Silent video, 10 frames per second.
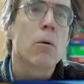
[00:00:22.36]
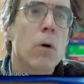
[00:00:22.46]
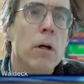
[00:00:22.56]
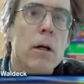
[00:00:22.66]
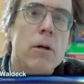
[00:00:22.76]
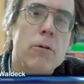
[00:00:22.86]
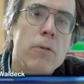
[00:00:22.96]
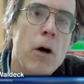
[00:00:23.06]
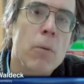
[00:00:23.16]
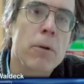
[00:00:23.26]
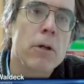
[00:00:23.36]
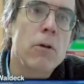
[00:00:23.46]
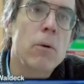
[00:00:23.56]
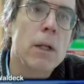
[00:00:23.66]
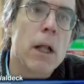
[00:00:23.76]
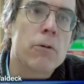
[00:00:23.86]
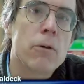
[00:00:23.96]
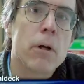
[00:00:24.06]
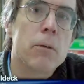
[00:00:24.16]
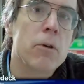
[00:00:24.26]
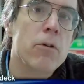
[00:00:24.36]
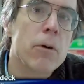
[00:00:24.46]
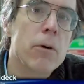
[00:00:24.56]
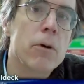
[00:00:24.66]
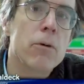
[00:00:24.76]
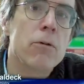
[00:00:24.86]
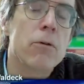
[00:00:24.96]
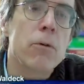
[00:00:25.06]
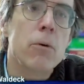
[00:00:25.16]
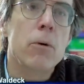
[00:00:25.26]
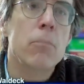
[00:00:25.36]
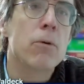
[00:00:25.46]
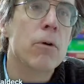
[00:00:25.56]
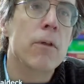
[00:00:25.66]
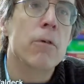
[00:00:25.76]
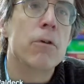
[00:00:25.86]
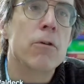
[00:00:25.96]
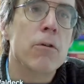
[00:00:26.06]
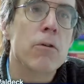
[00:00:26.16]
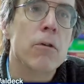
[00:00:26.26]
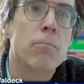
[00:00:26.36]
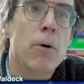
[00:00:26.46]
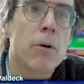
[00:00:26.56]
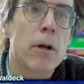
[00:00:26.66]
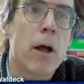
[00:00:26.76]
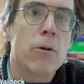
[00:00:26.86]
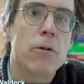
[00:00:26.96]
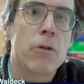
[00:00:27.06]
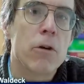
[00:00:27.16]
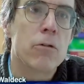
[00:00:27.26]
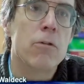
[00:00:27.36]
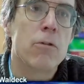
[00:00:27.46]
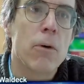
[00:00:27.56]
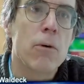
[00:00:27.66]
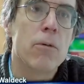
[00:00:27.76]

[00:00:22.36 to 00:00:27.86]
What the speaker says: working on developing new electronic materials to improve the efficiency of bulk heterojunction solar